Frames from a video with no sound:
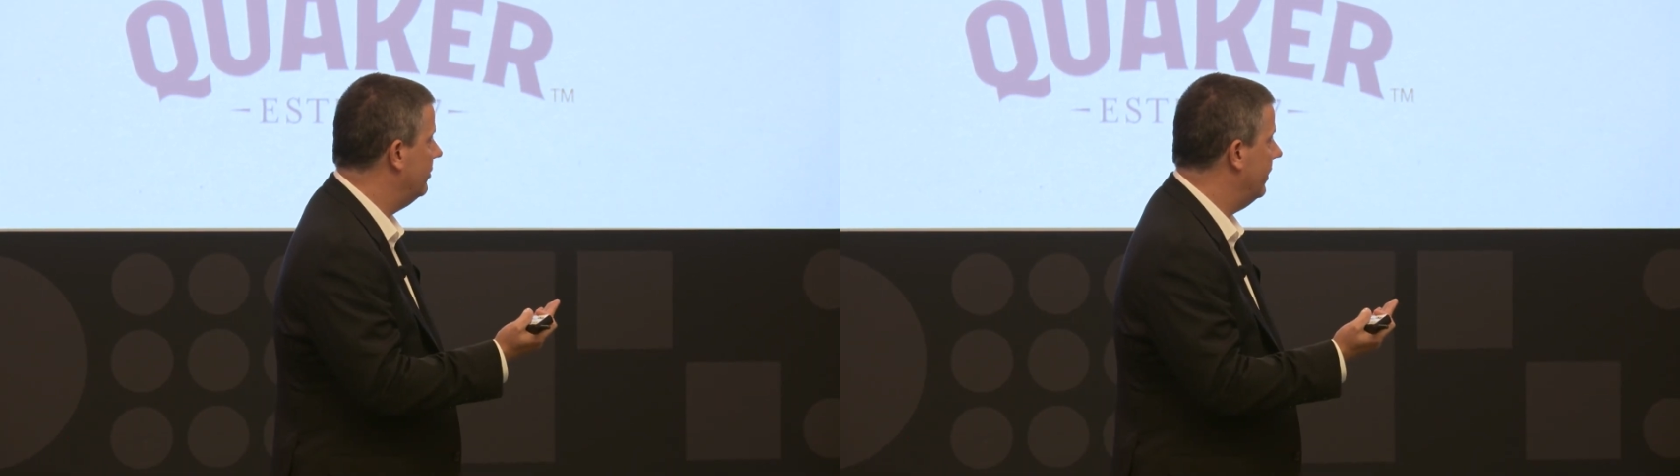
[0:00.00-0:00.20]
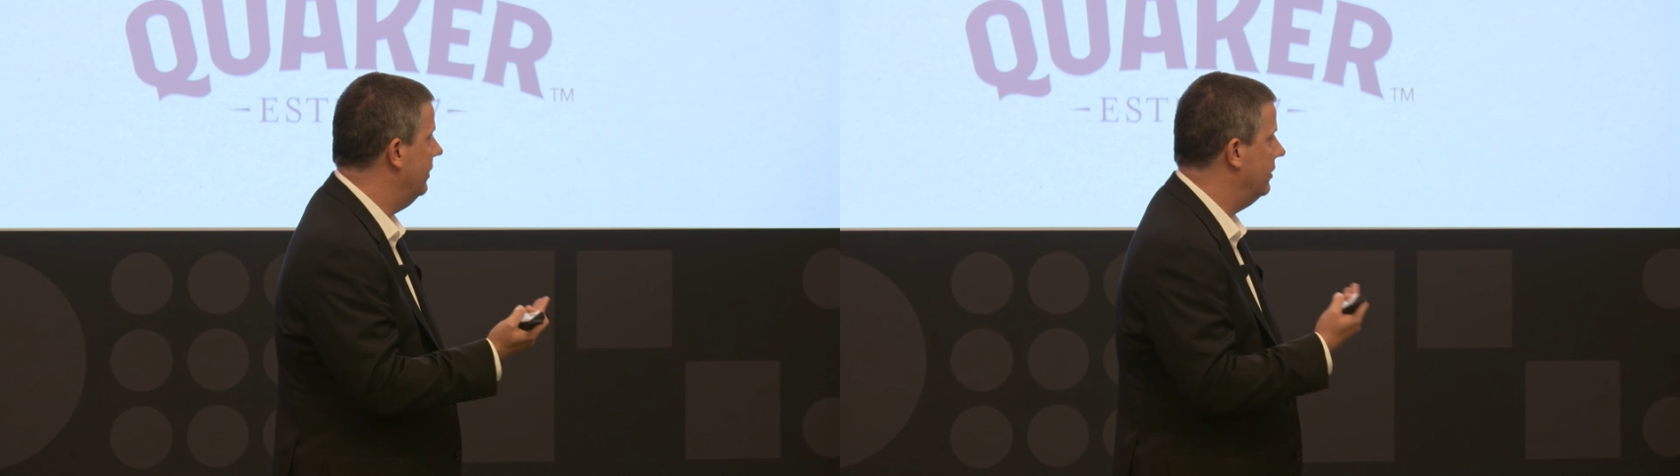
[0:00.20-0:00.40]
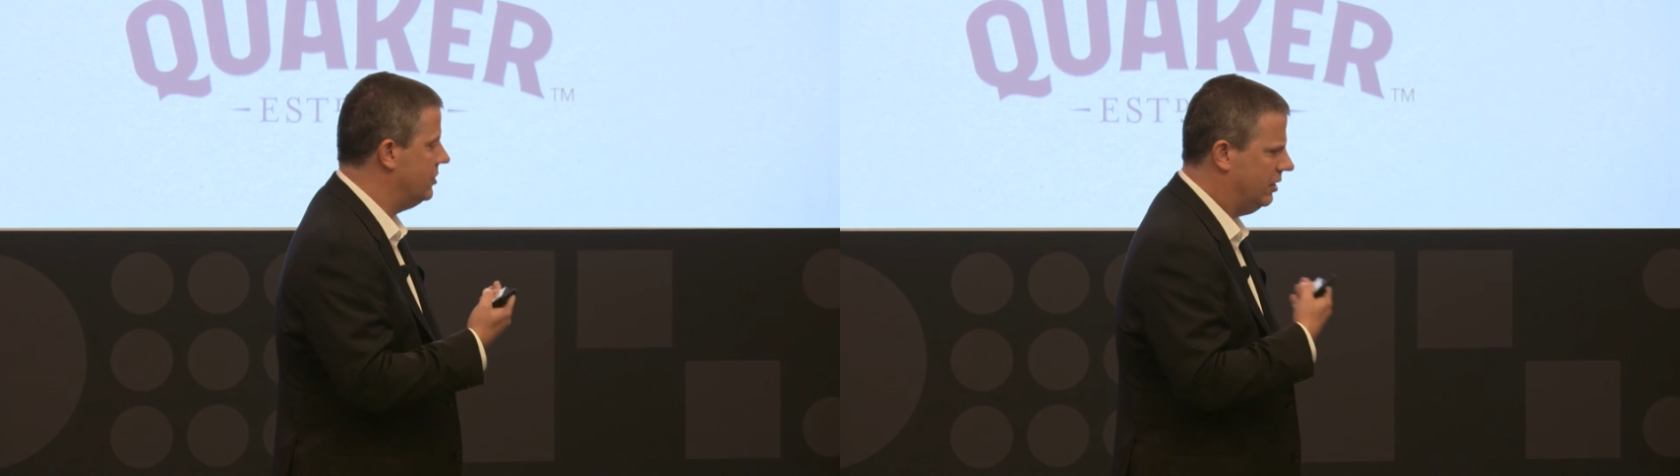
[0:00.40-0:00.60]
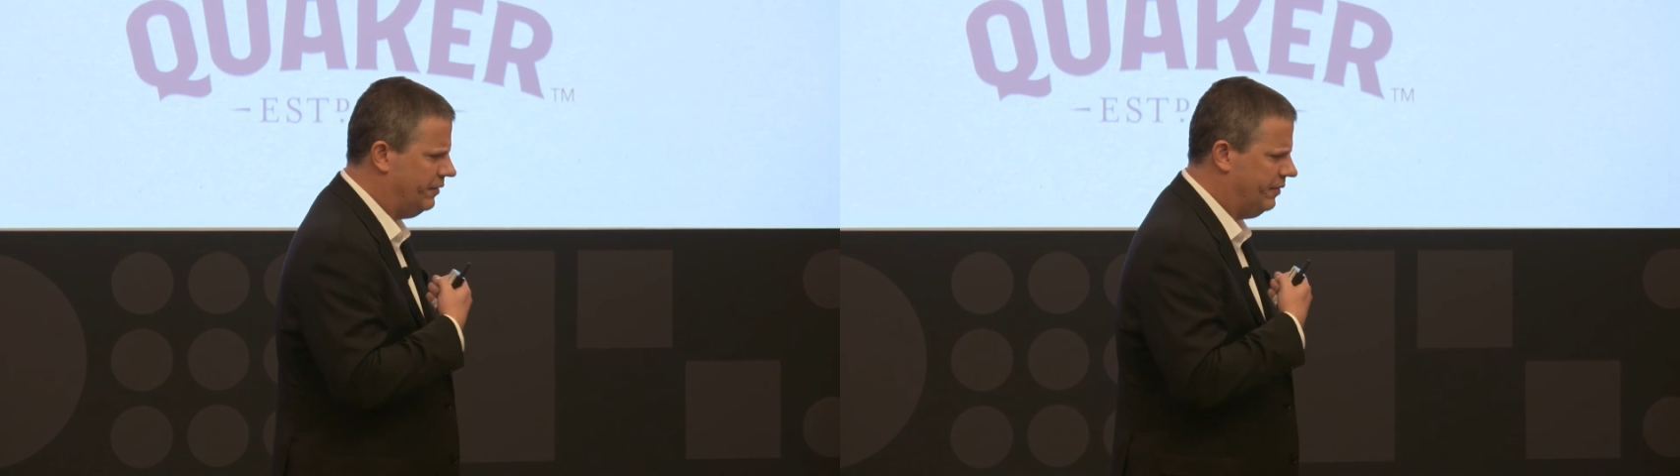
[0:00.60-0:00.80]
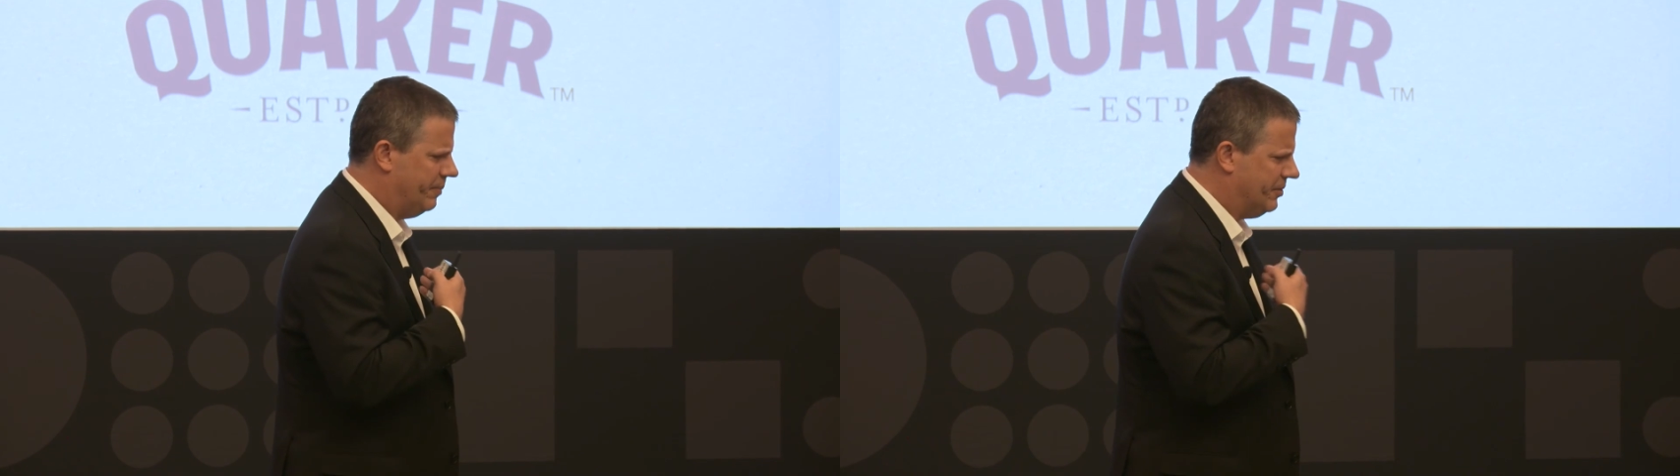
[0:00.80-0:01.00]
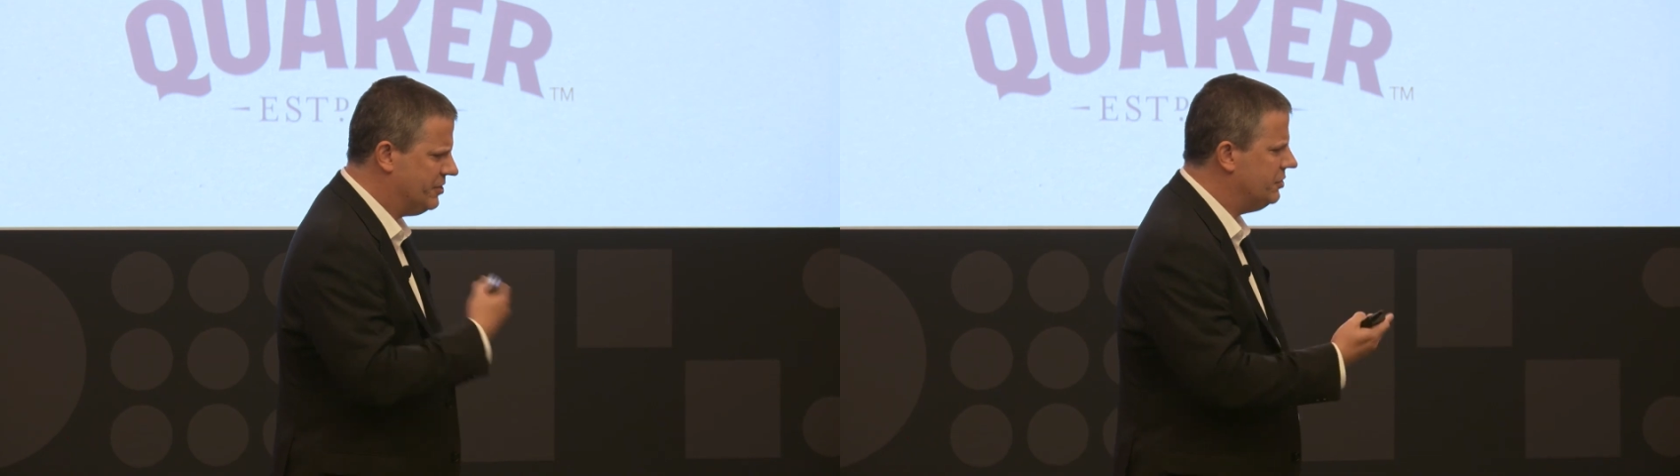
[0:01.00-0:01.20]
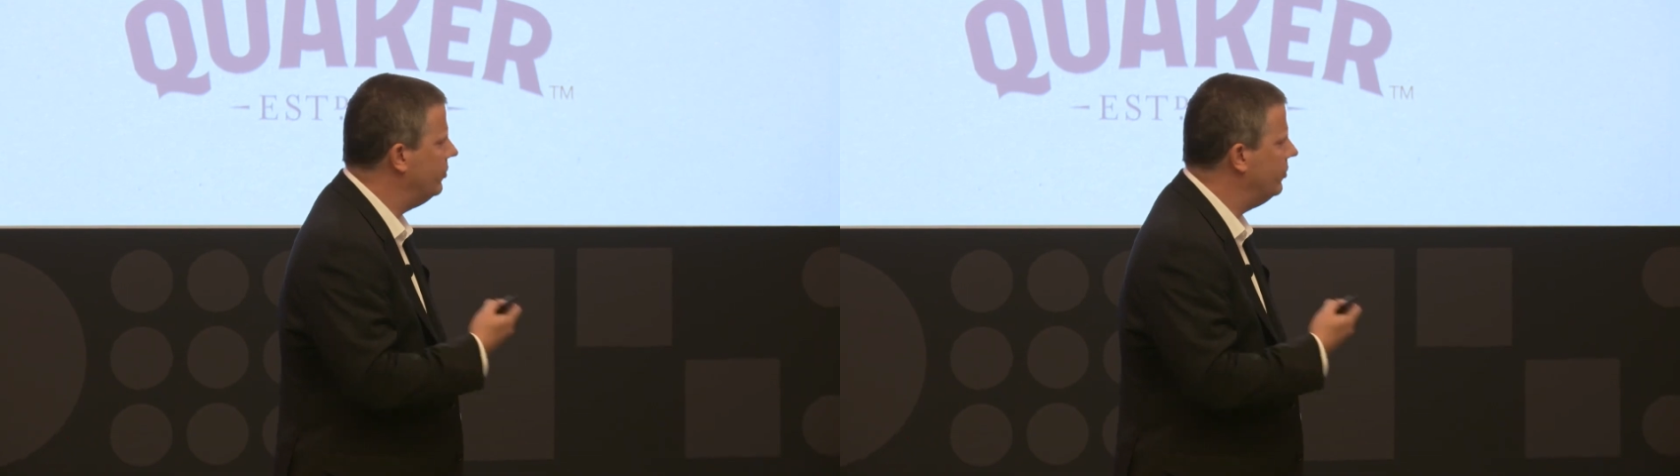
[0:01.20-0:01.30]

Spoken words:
I think there's a lot of a personal